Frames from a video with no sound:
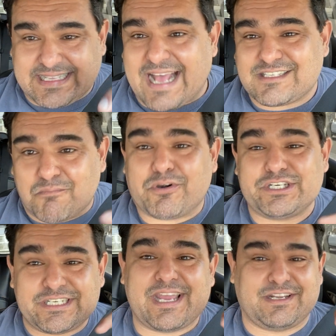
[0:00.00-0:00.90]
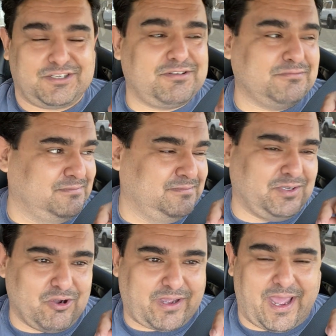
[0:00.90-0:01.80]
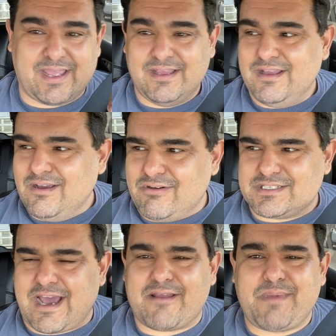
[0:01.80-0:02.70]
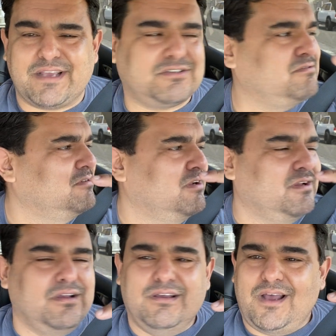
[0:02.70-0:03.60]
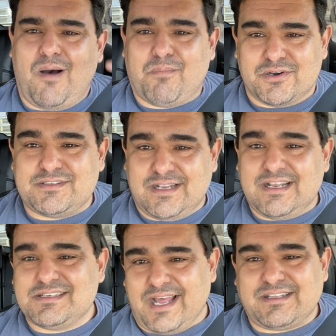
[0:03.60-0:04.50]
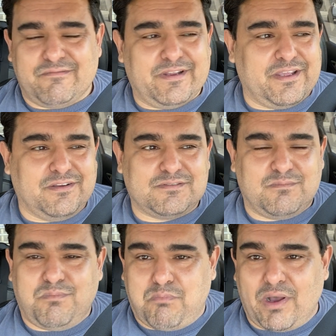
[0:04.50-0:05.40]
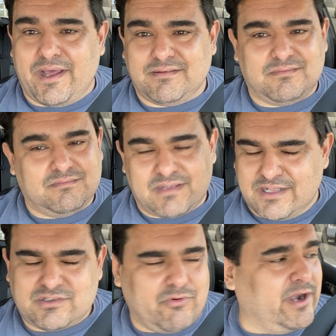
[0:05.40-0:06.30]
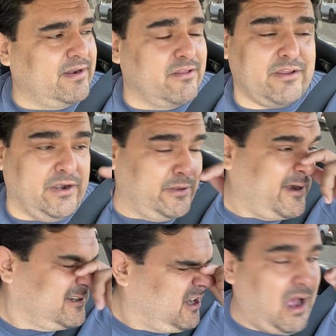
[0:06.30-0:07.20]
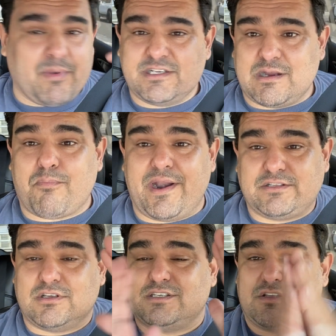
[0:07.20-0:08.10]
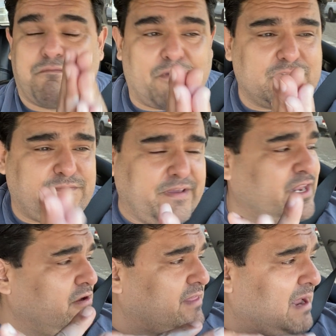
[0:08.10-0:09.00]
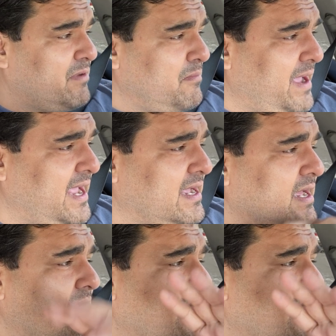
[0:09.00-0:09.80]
That's appreciated too, okay? Which kind of makes you a person that does like the videos. But that's weird, neither here nor there. So I'm going to jump right into it. This is the first video that I'm going to make.